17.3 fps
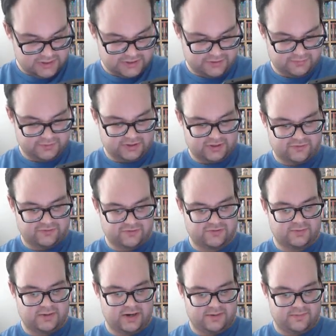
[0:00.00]

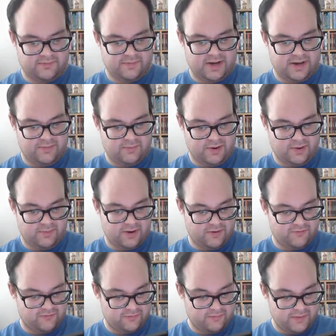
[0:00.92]
Cinematography by
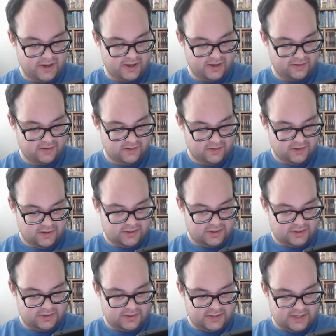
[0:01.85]
Bradford May,
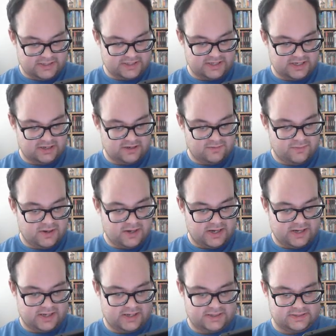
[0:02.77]
is edited
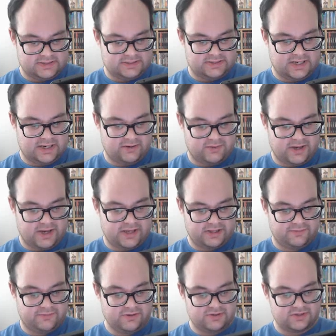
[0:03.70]
by Daniel Kane.
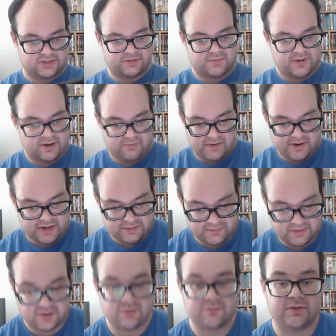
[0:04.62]
The music is by Randy
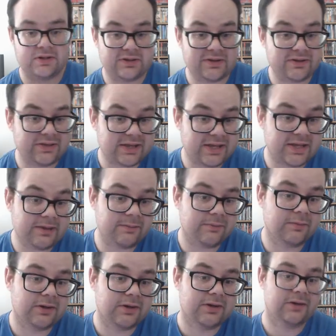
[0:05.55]
Miller, but the
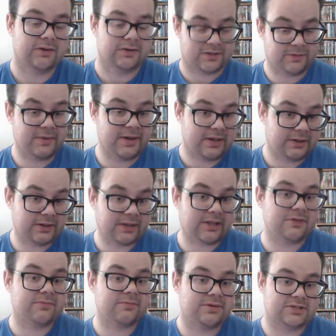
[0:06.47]
main
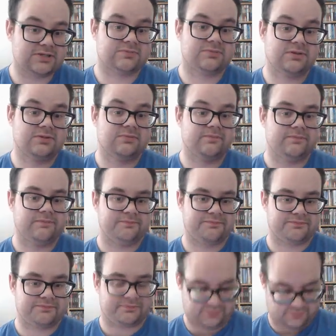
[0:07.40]
theme is
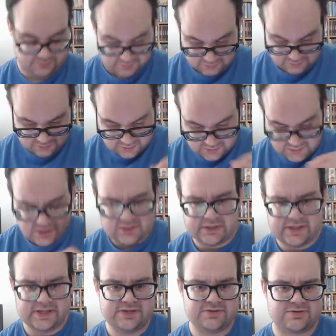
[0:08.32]

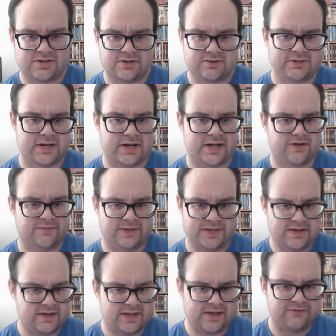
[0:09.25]
they use it here. Danny Elfman.
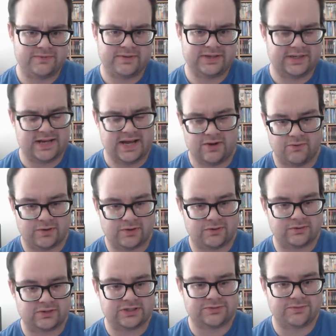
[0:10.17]
Danny Elfman did not work
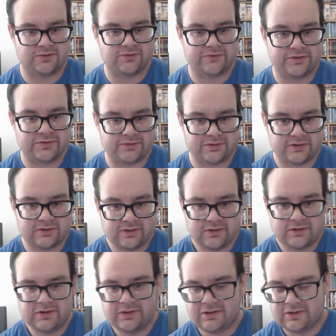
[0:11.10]
on these movies,
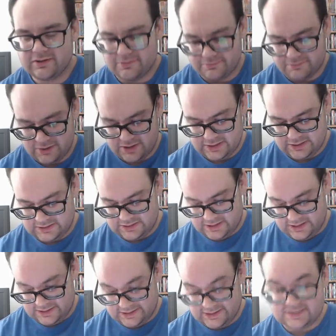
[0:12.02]
but
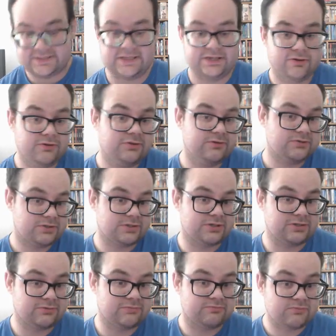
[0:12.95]
I guess they do use
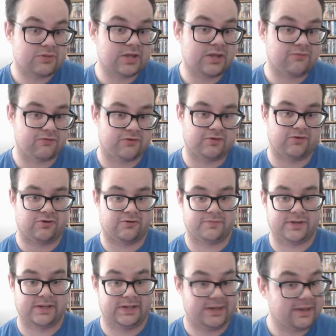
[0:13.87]
his theme for
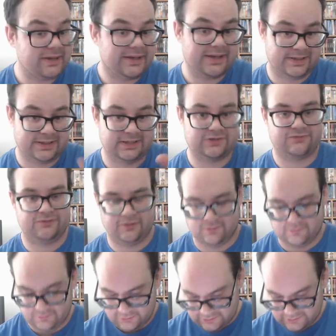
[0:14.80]
Darkman in this film,